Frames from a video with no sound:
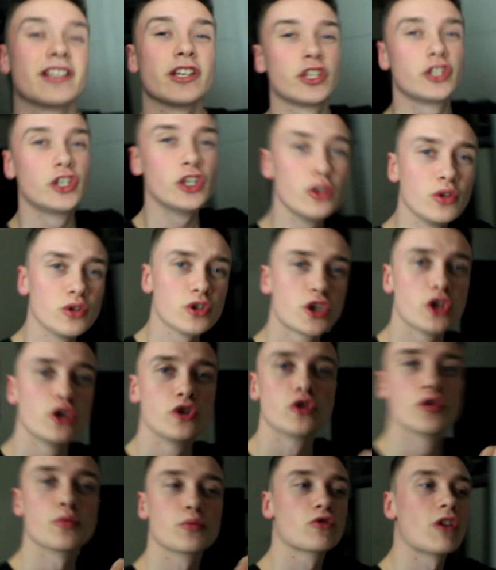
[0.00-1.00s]
a huge,
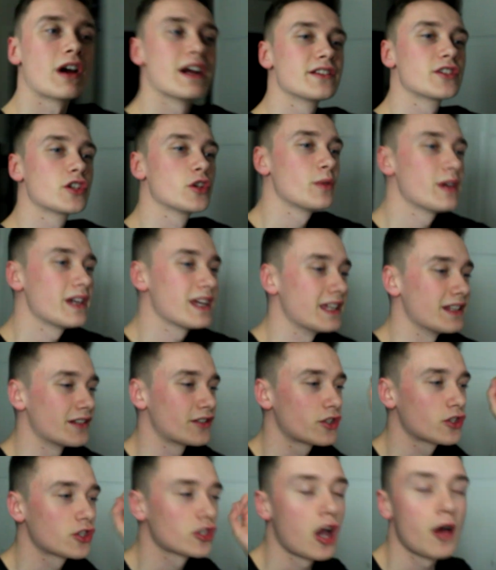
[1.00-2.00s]
huge upgrade to it.
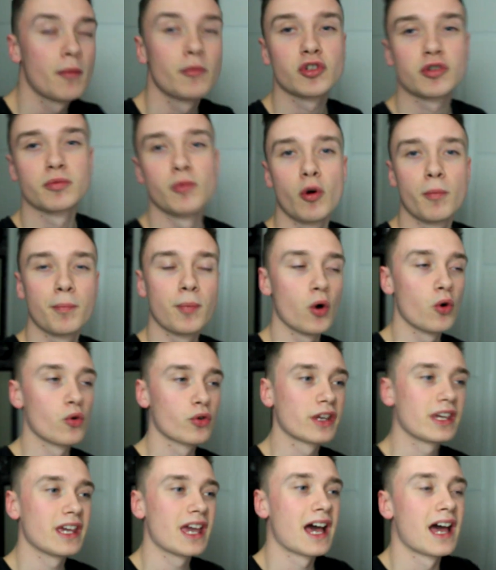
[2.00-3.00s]
It's so much more
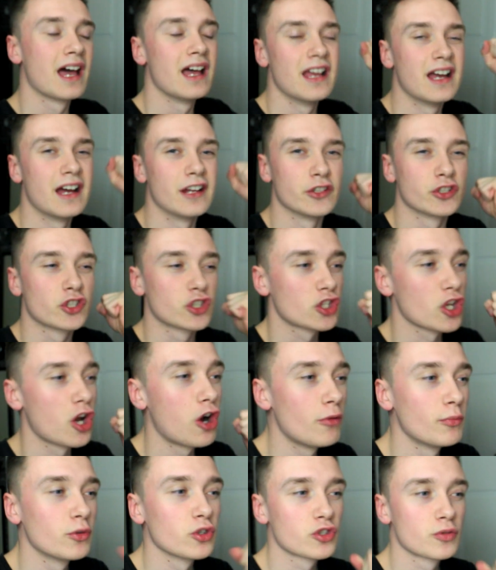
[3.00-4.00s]
bulkier and
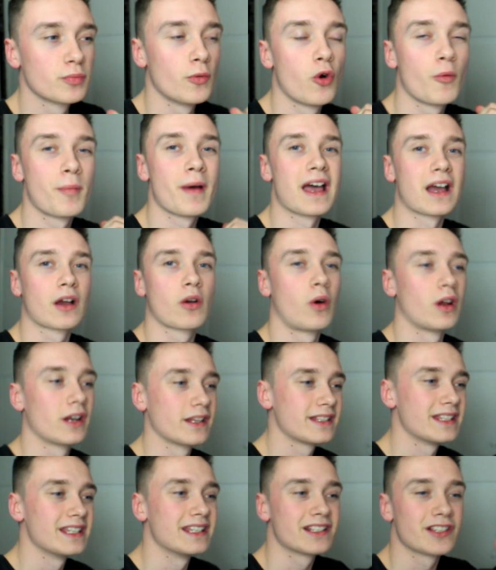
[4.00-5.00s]
so much more better
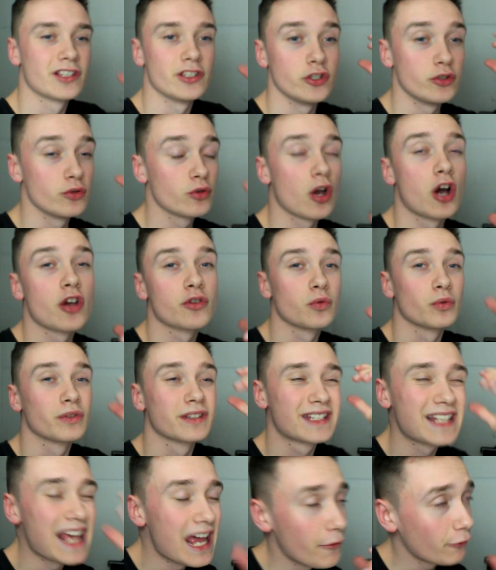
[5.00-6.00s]
quality, so you guys will
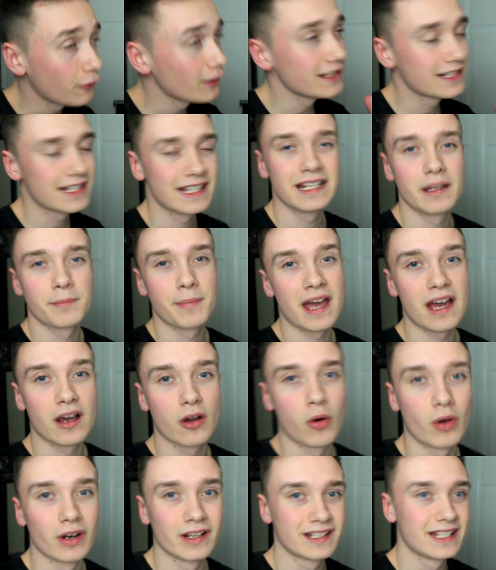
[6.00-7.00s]
definitely see the better
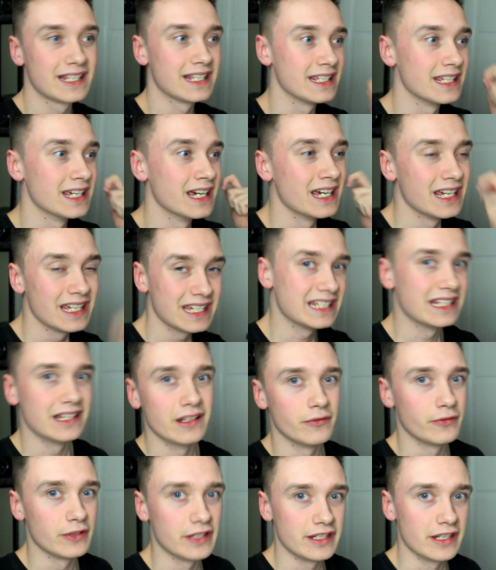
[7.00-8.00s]
quality in
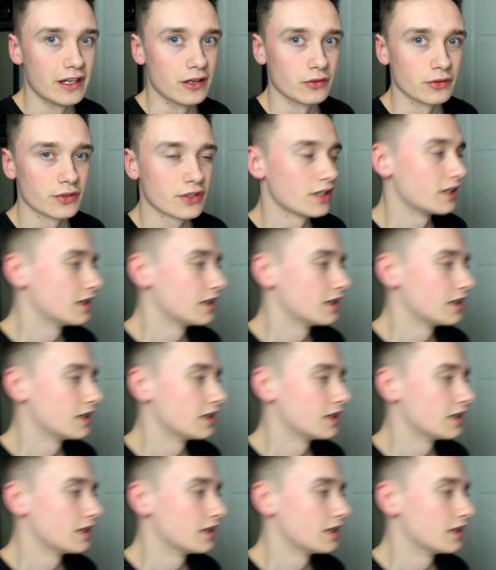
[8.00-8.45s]
the videos.